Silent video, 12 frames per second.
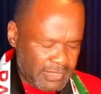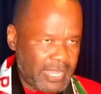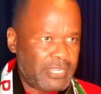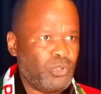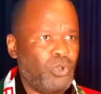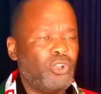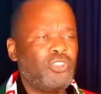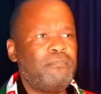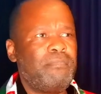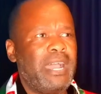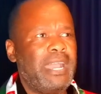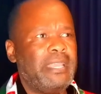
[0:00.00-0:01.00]
that
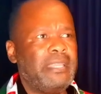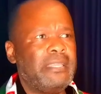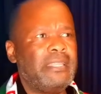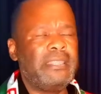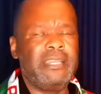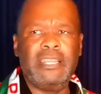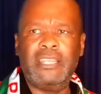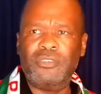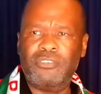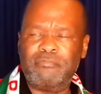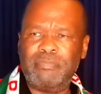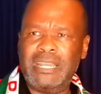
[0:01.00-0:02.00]
occupy the
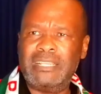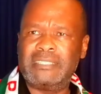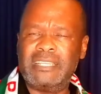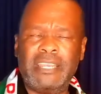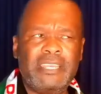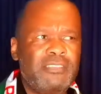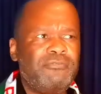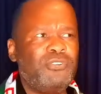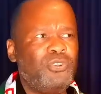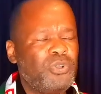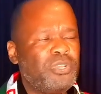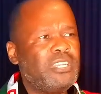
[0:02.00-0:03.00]
land of Palestine, if
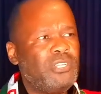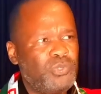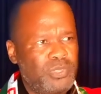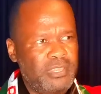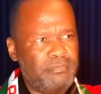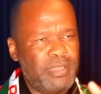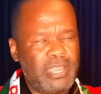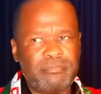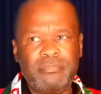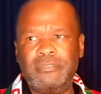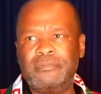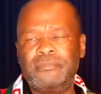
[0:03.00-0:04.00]
you look into the
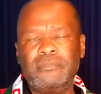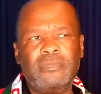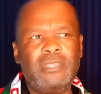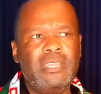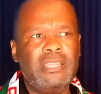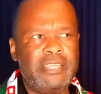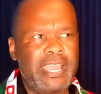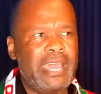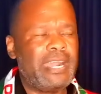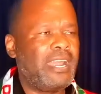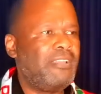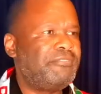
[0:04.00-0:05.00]
map, they
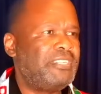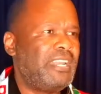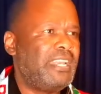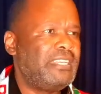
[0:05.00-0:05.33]
arrived in